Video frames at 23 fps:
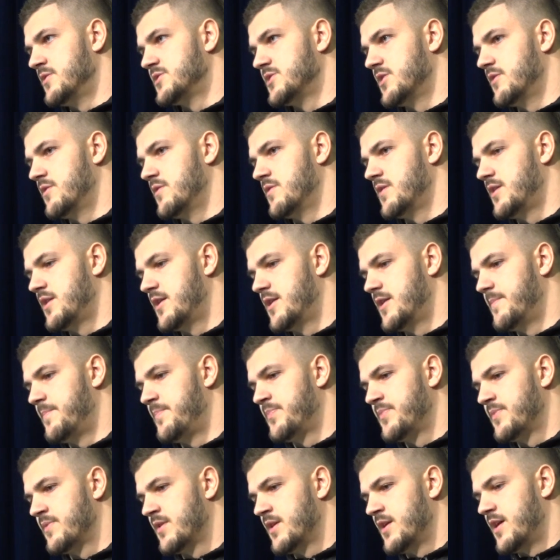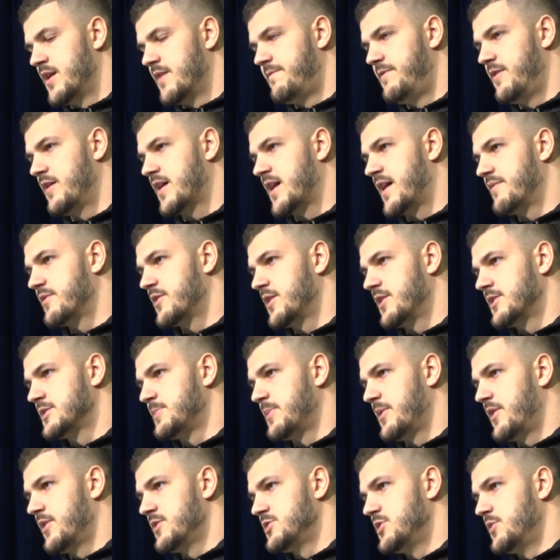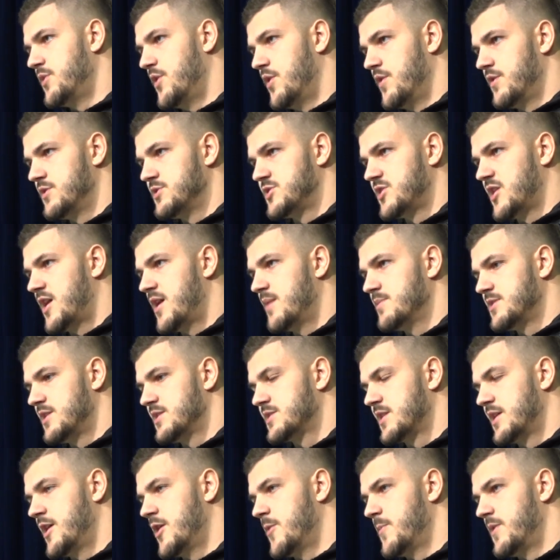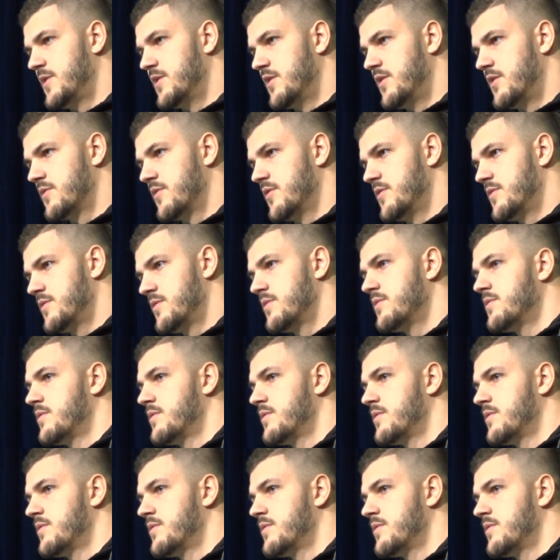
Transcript: so um, I feel like I have a good experience doing all those jobs, and it's going to help me in the long run.